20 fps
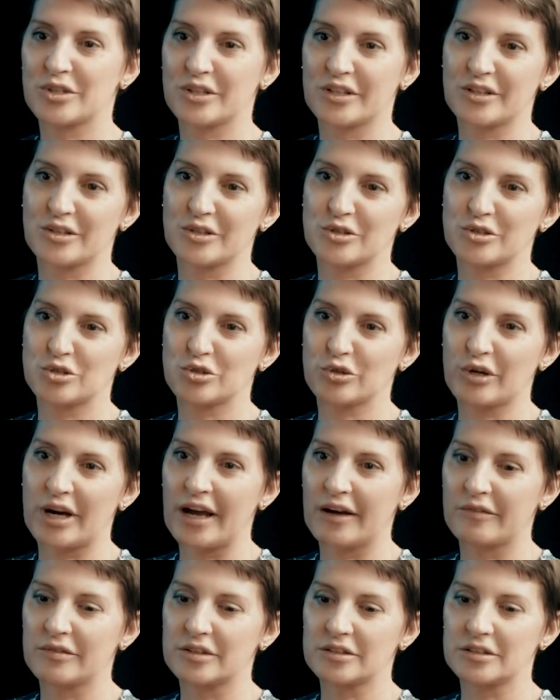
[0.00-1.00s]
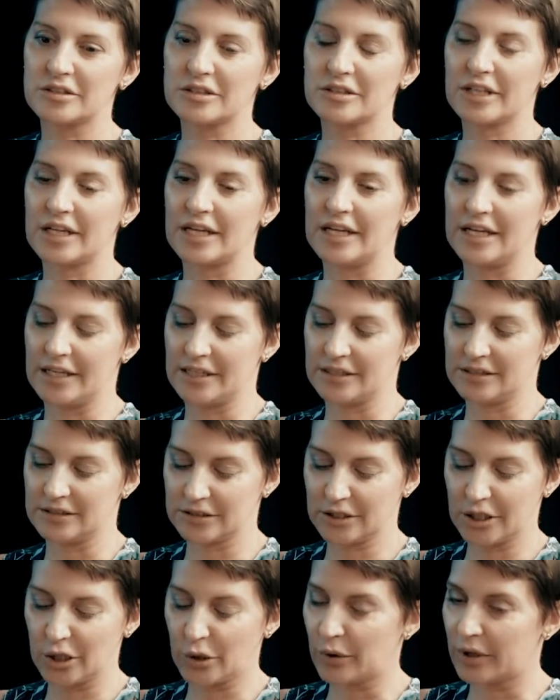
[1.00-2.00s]
to travel
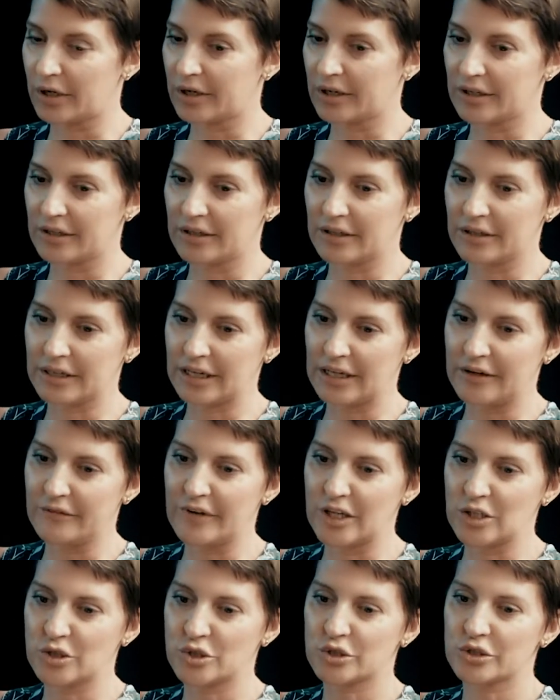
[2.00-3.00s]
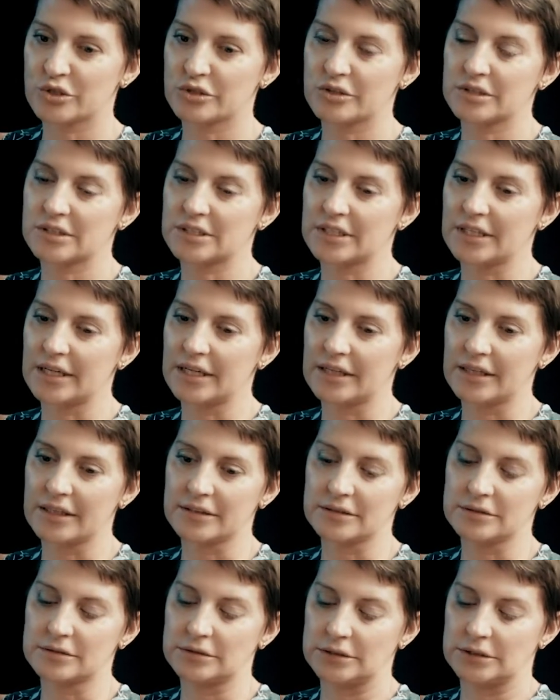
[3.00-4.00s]
and go on adventures,
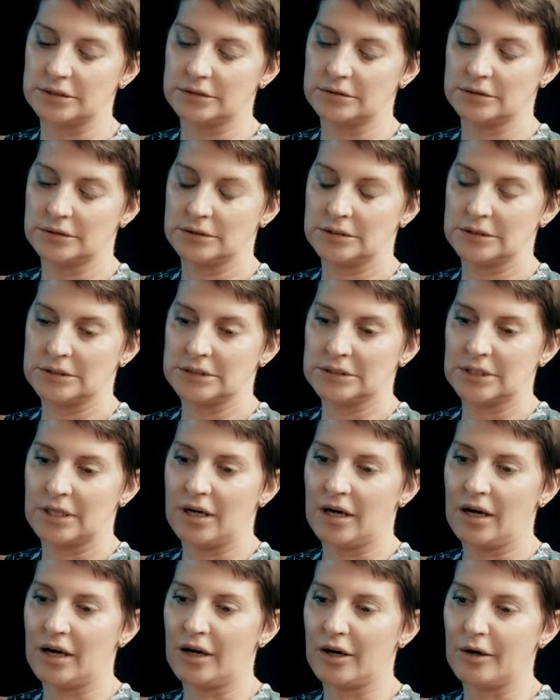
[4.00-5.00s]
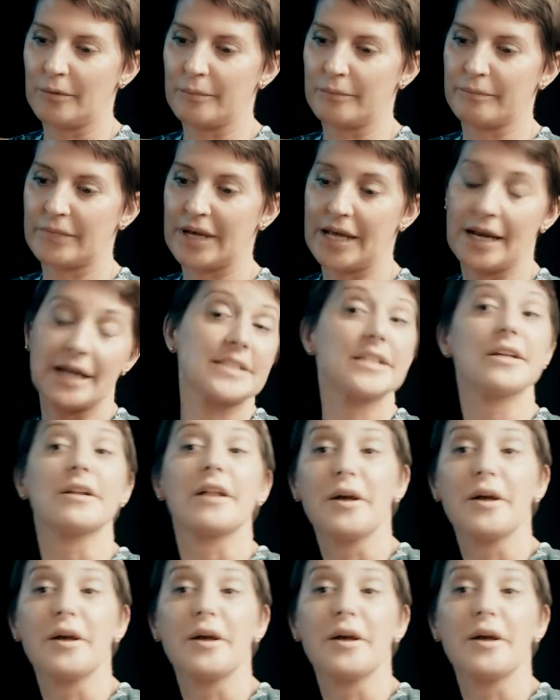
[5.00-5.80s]
and I still